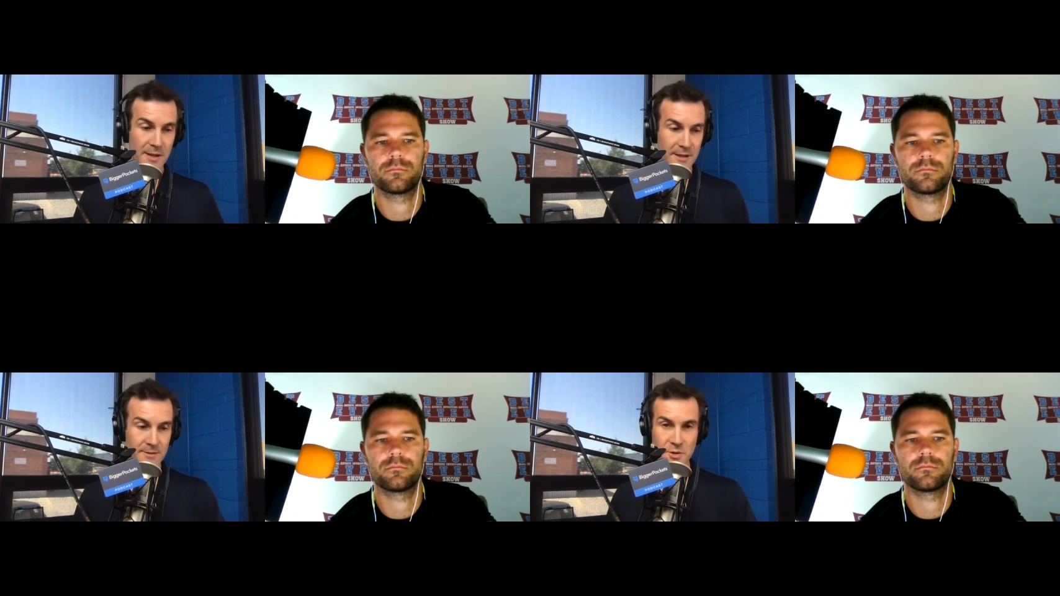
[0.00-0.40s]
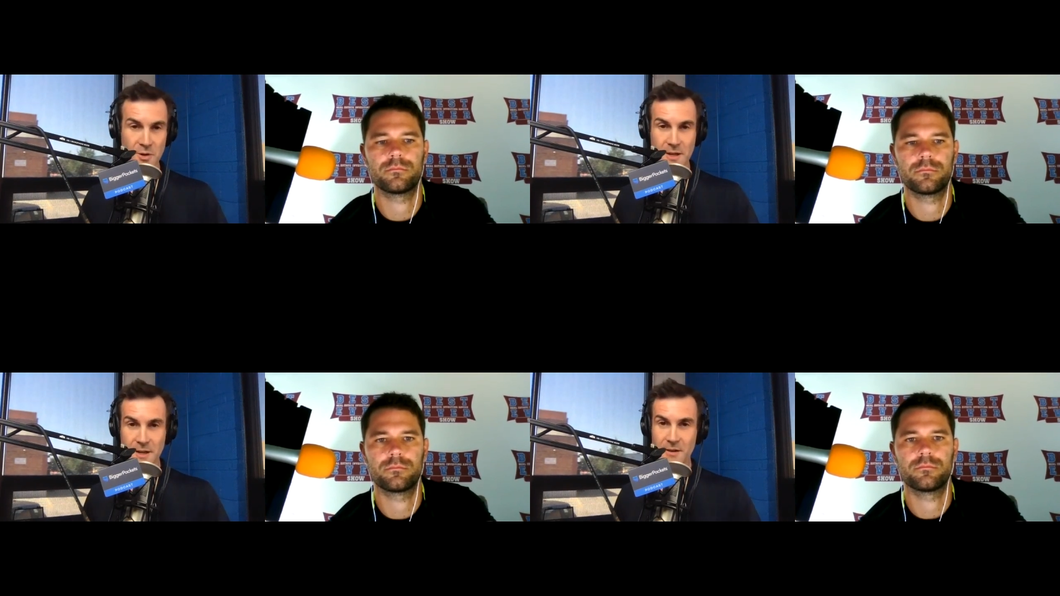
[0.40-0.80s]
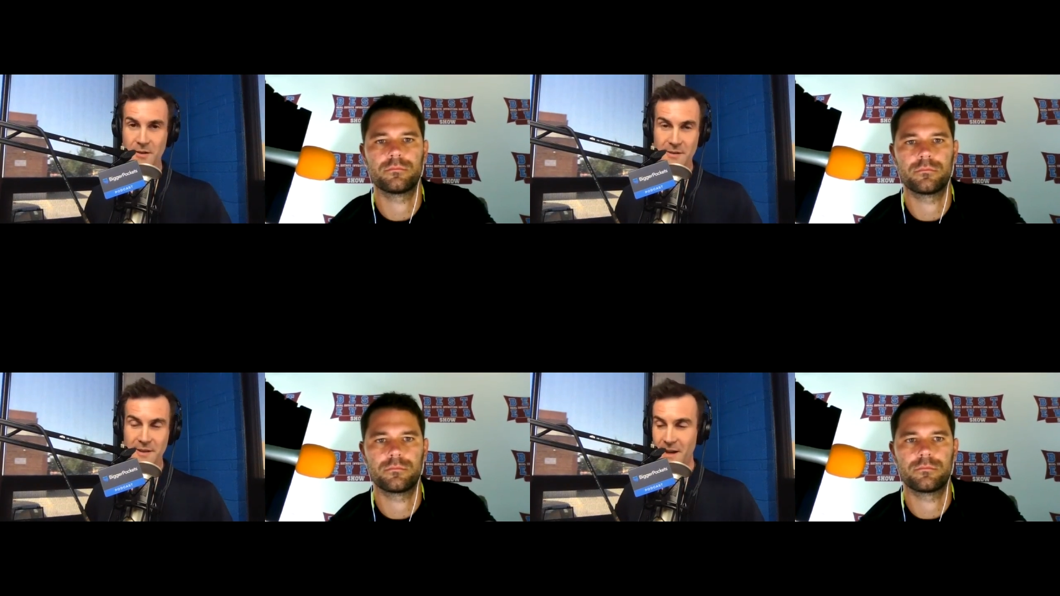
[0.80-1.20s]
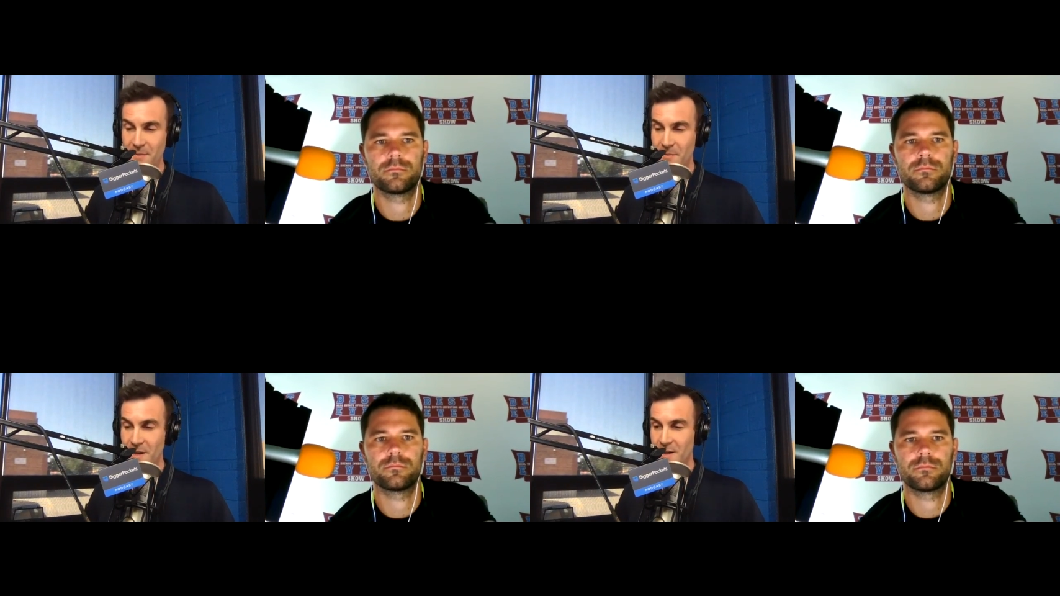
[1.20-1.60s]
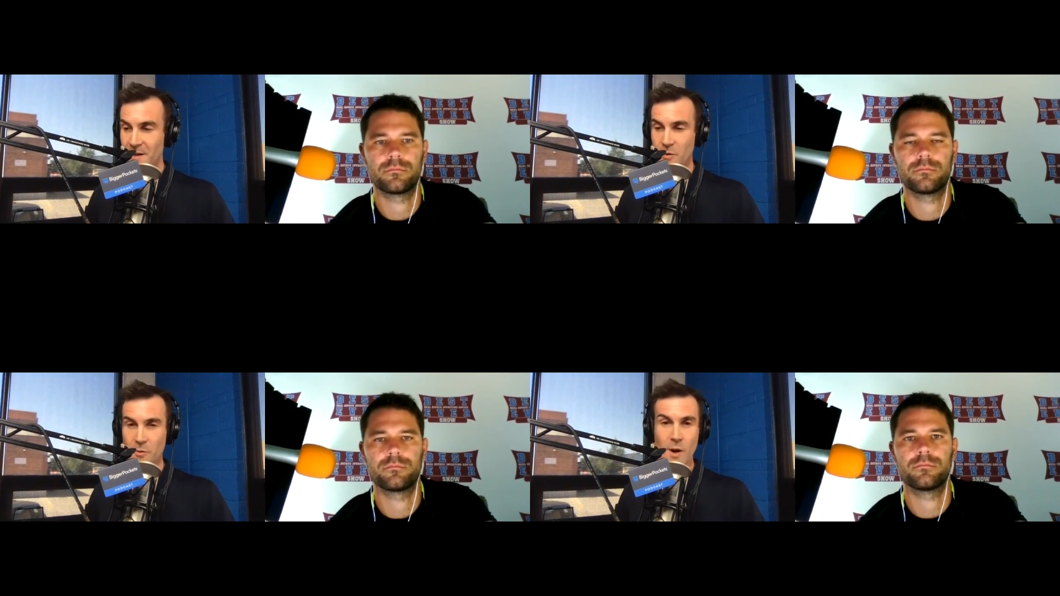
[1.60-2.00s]
Speaker 1: joining all the time,
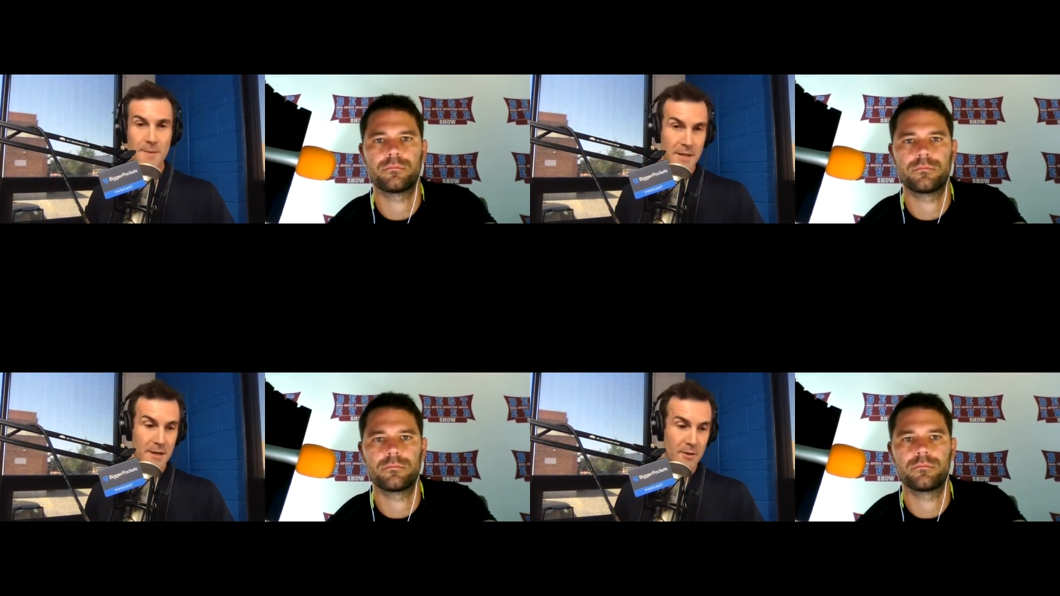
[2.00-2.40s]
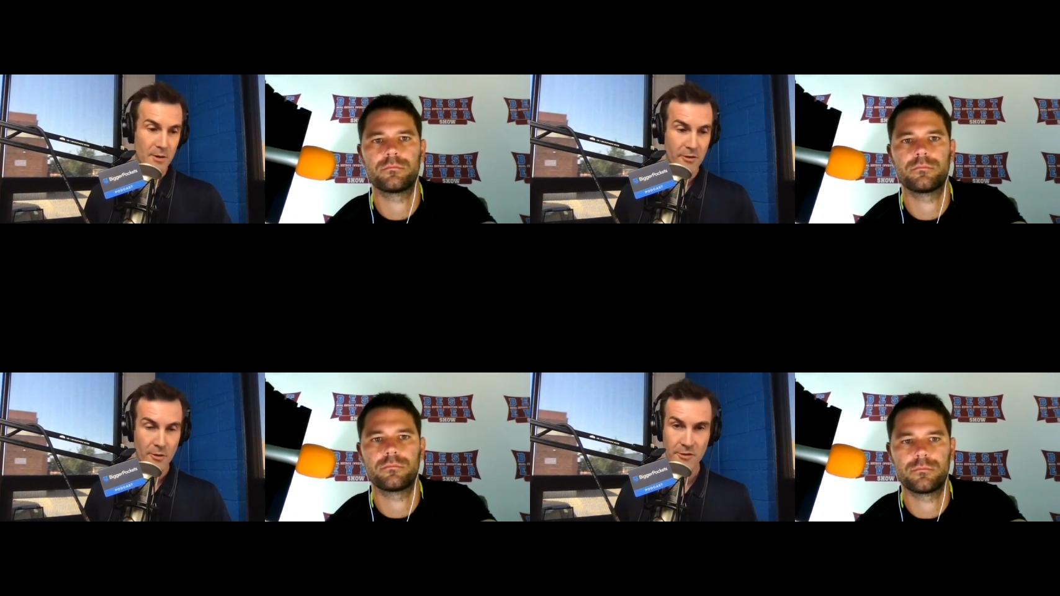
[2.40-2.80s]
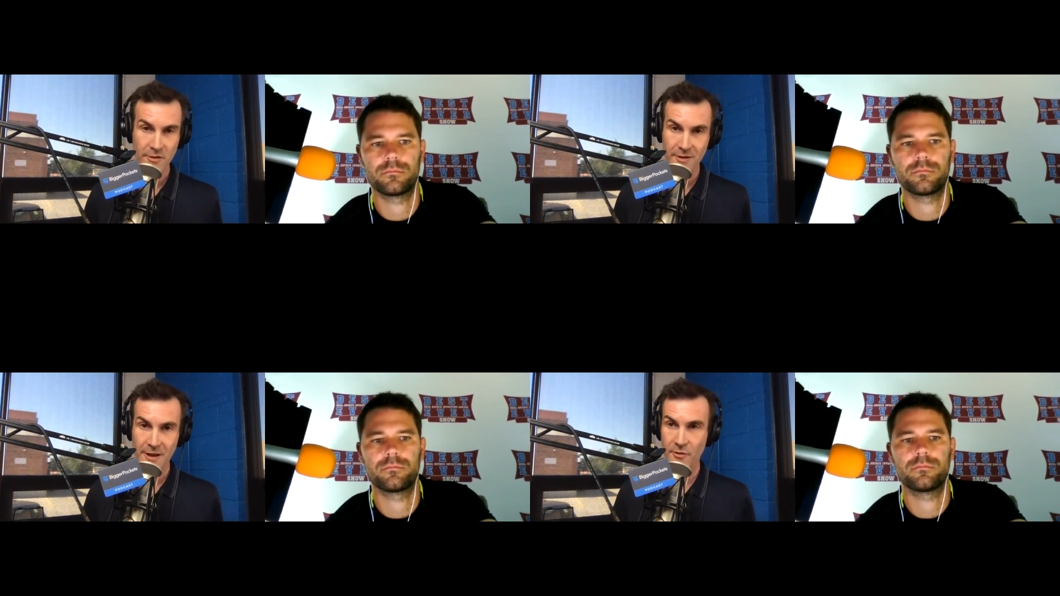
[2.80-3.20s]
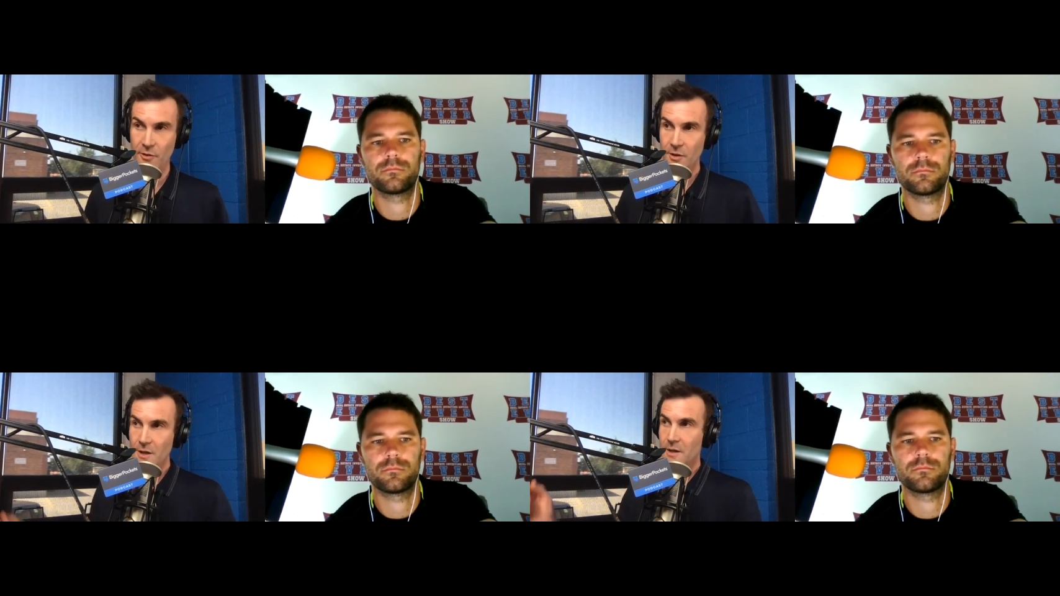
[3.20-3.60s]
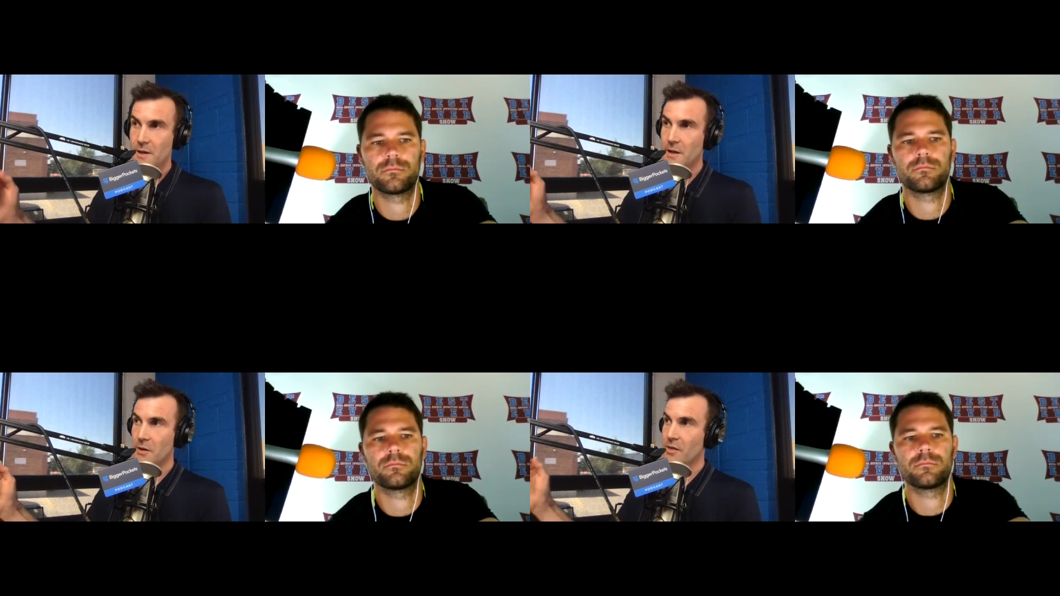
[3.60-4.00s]
or Y P O, are so successful. You
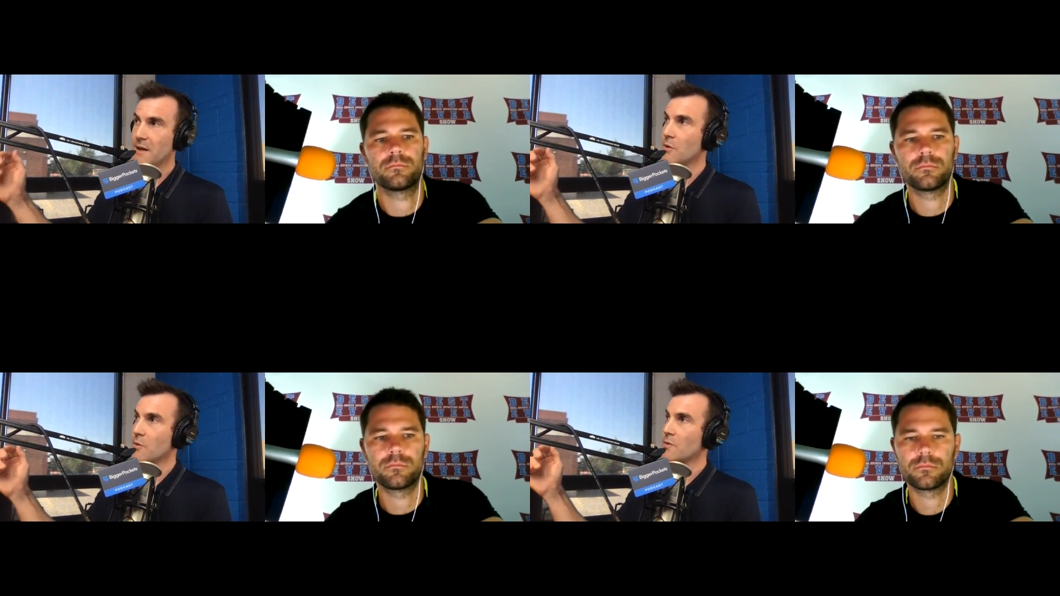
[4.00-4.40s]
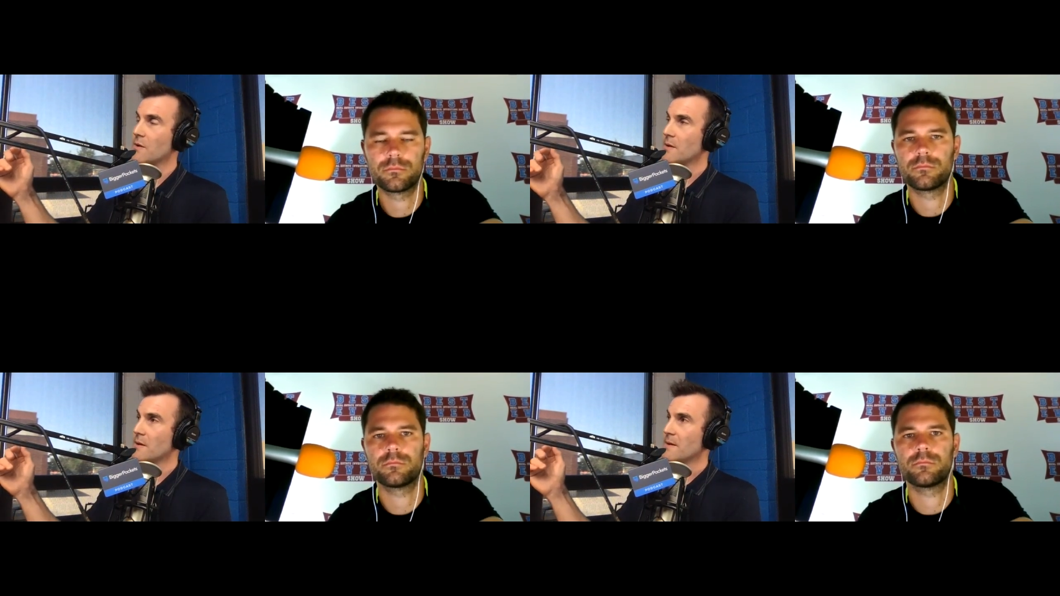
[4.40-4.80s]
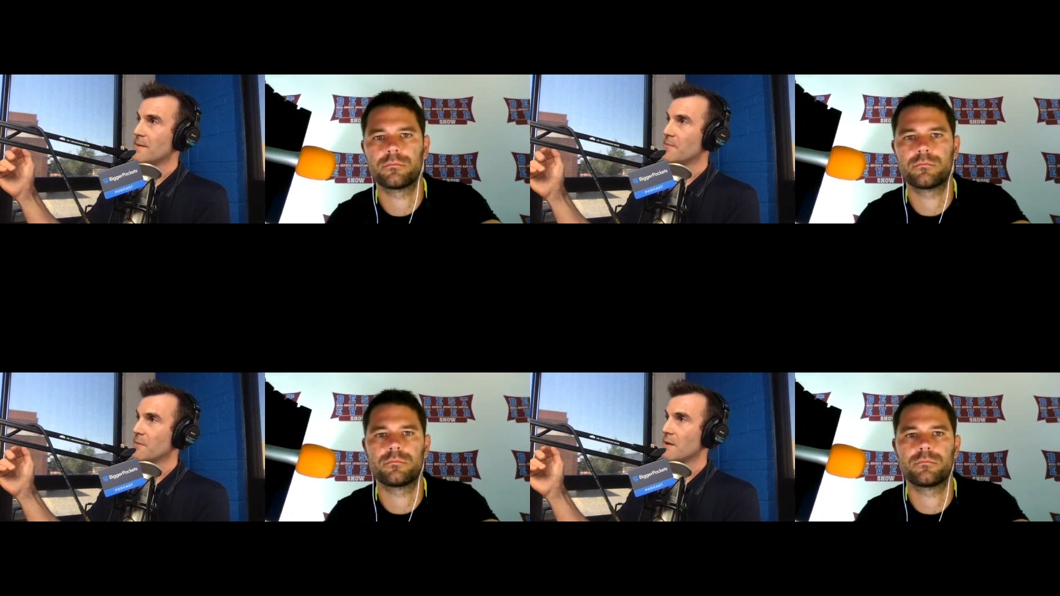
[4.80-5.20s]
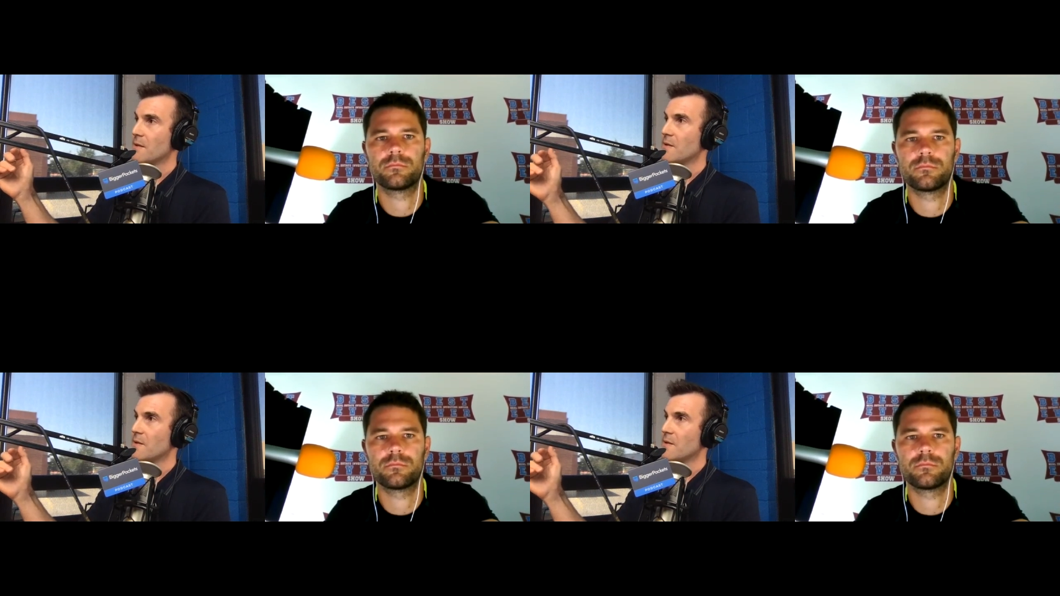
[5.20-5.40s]
know, they don't, they're